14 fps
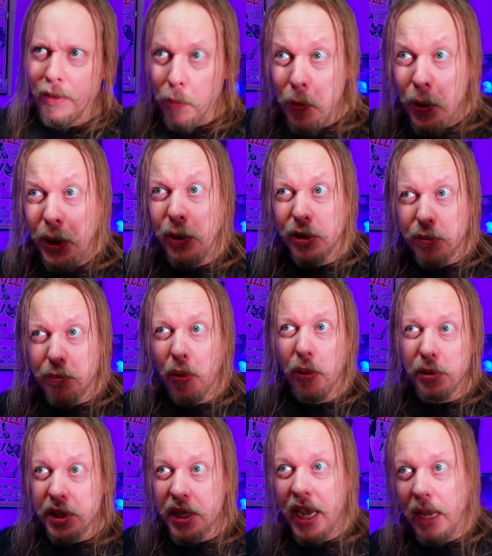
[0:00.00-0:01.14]
real
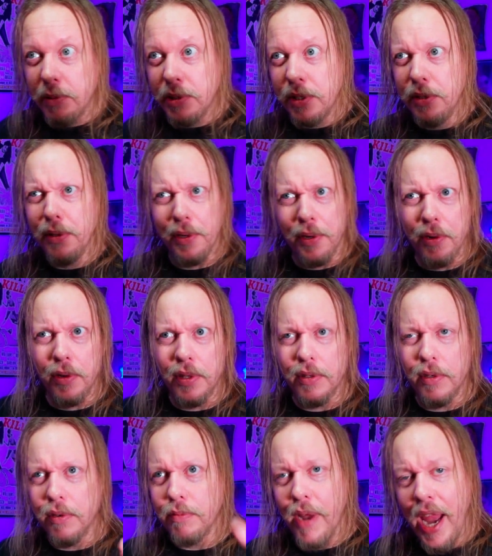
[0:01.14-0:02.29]
sports games too, you know,
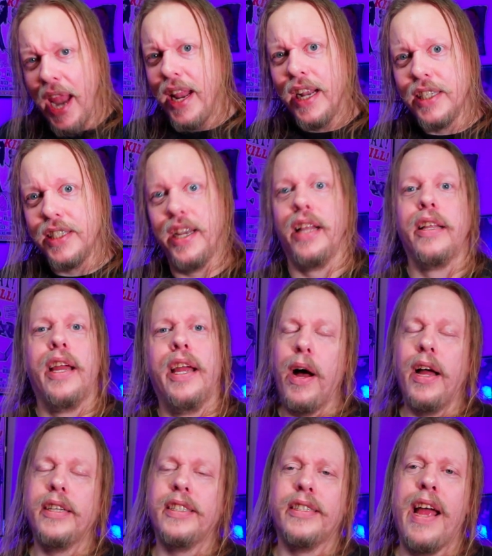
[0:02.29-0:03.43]

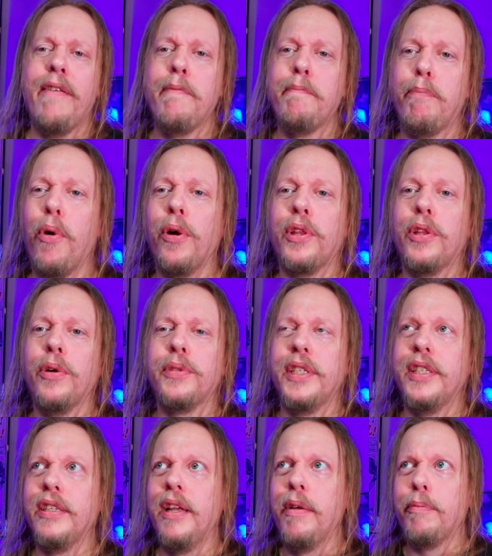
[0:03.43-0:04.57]
NHL. I just haven't bought those
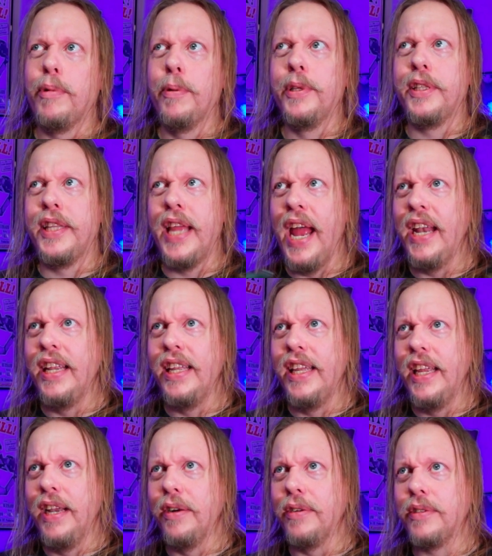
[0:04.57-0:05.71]
in probably 10
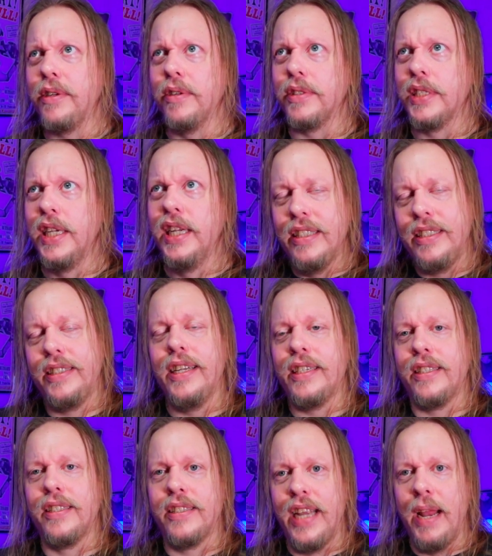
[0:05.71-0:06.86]
years because it's
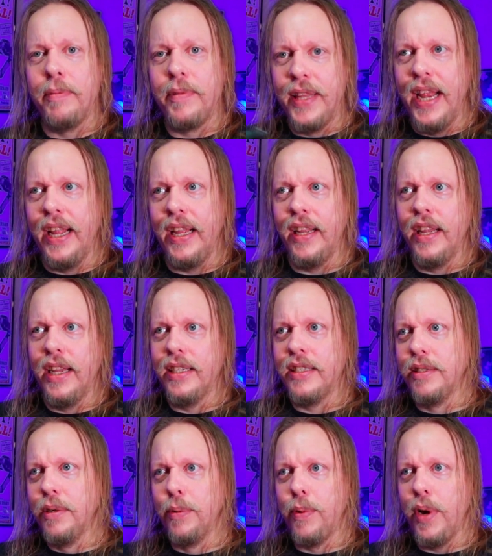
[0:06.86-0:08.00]
just the same thing. It's
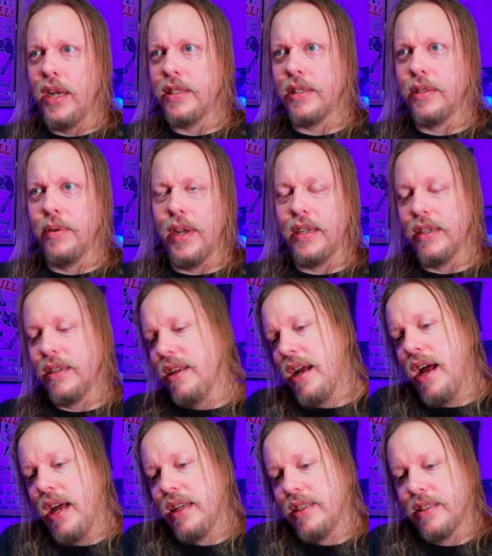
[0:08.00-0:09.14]
new roster and
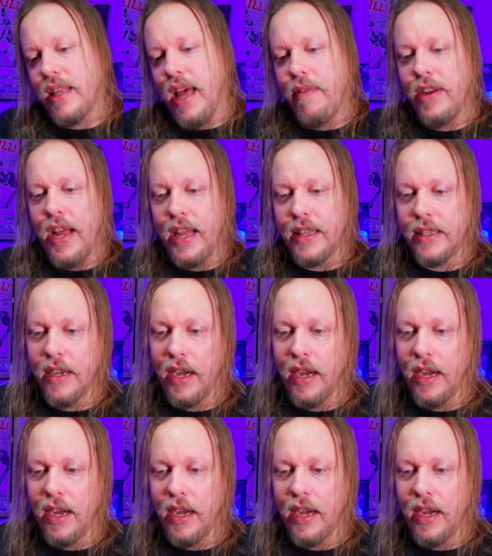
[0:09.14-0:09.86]
yeah, I just haven't had